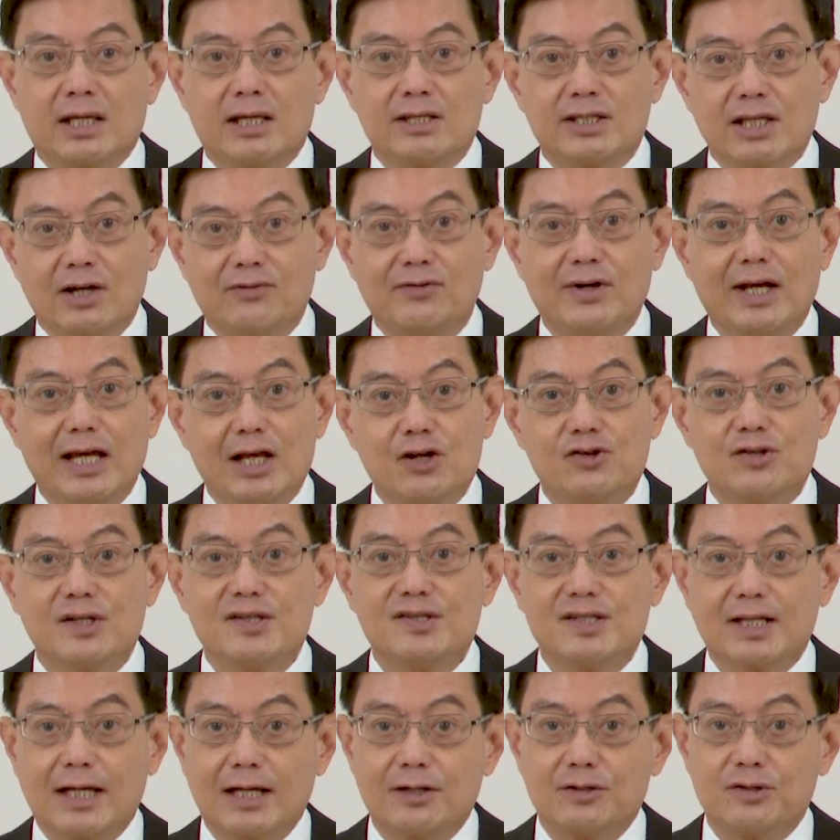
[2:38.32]
Several
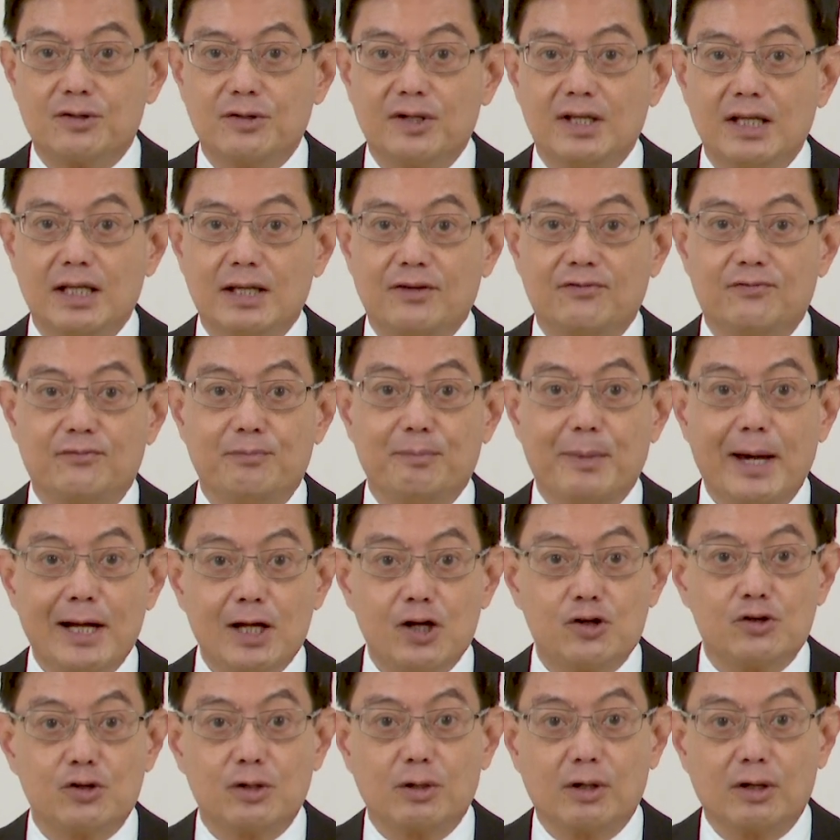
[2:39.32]
Asian countries have
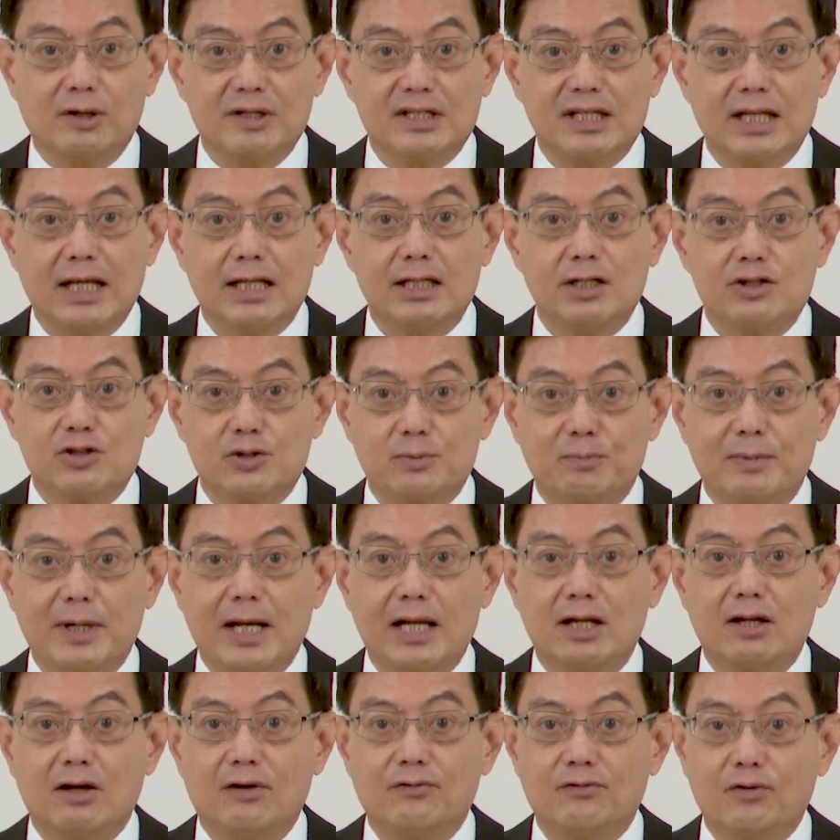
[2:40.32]
managed to contain the
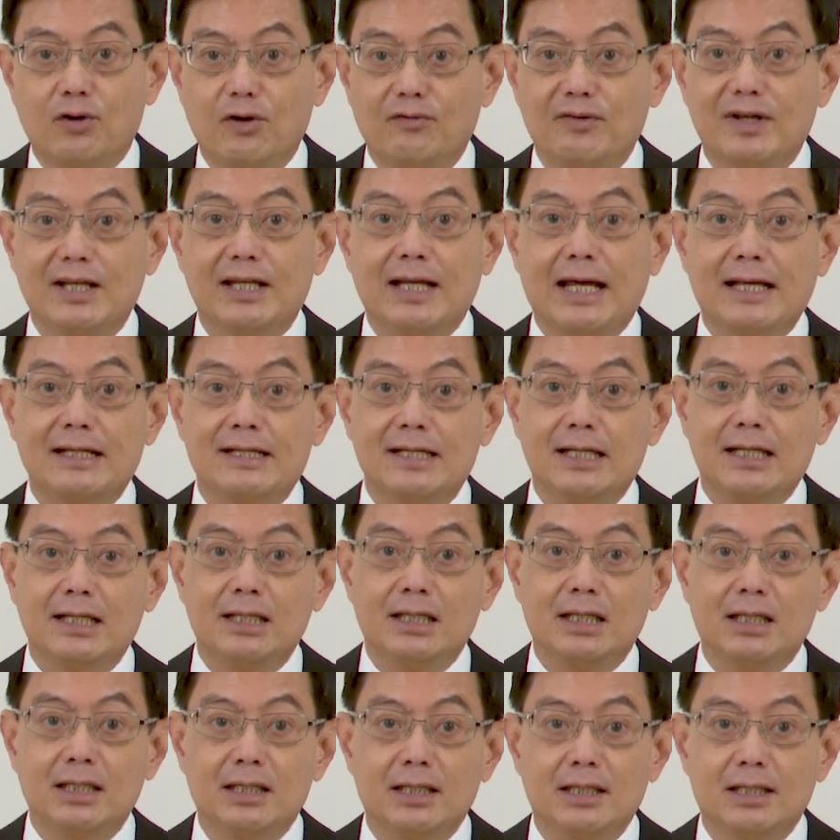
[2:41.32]
spread of
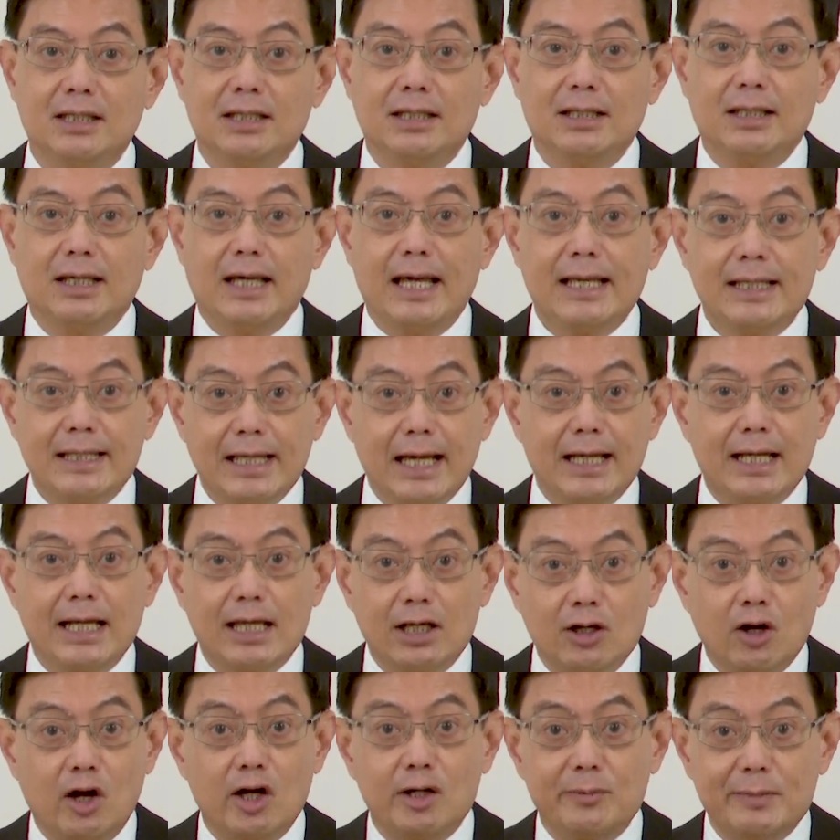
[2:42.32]
COVID-19 and get
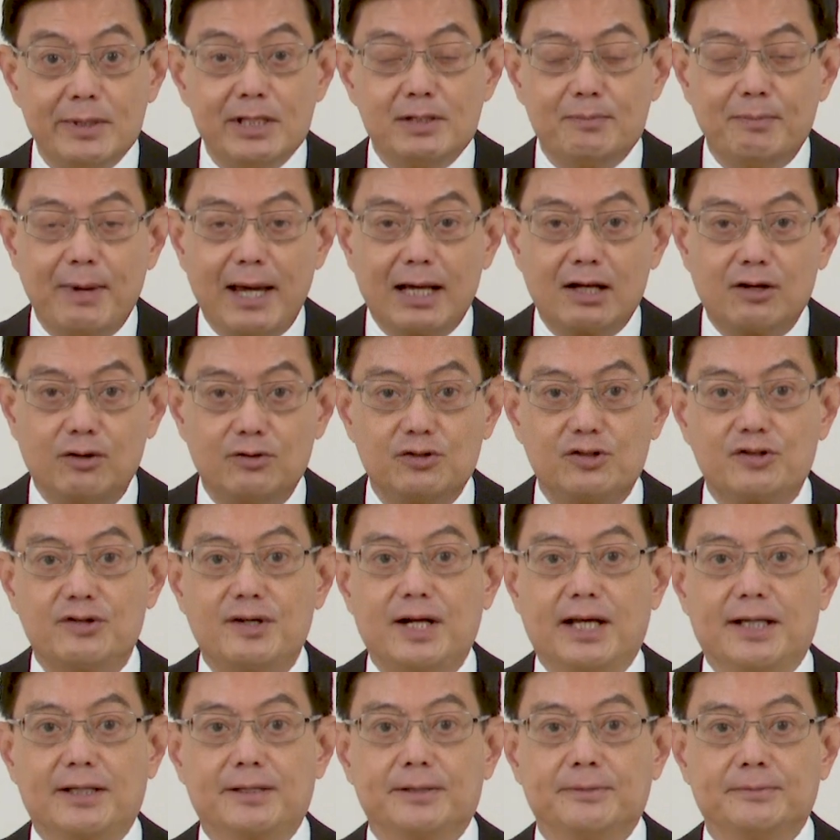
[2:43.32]
economies back on
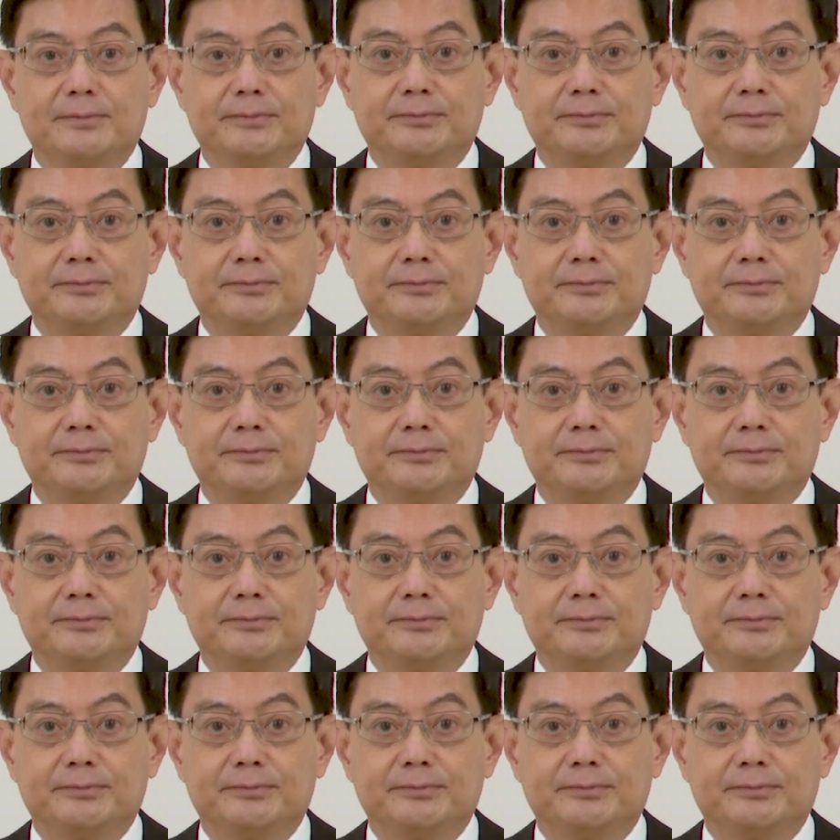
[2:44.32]
track.